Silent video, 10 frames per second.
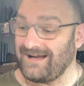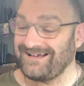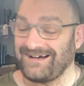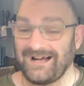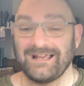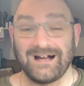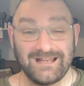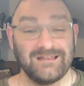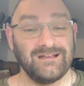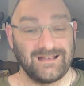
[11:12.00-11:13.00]
I,
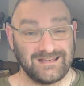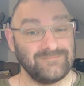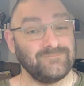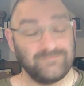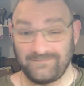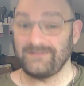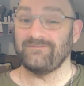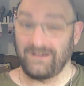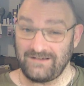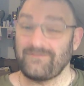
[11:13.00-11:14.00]
I can be
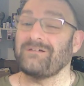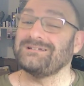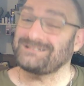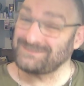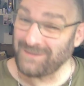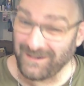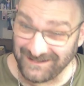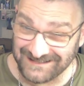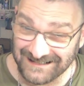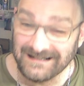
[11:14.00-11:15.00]
very very smart.
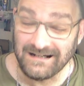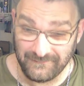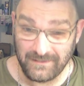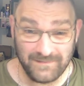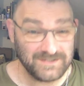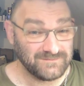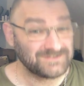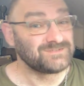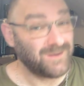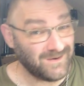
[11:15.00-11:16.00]
I'm very much of a
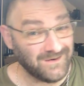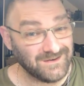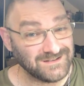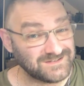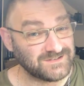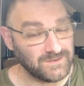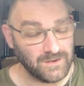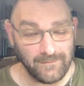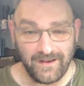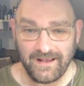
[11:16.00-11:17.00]
smart ass too, I
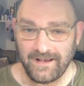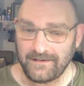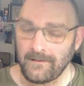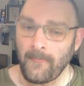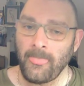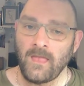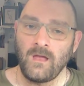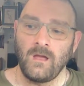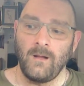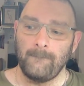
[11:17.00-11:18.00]
might add.
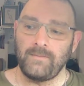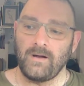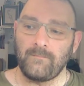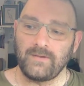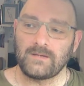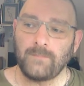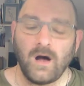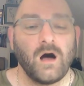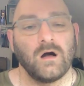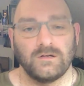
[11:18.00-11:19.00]
But a big
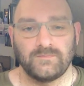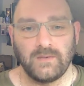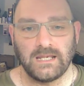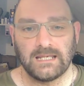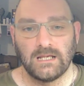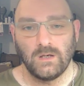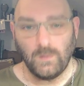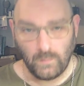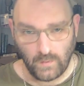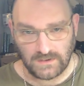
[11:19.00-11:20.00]
part of me
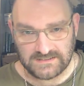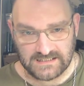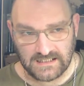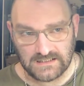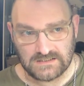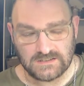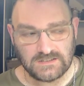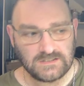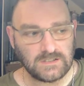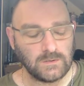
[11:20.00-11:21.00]
wanted
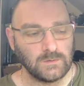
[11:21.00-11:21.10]
to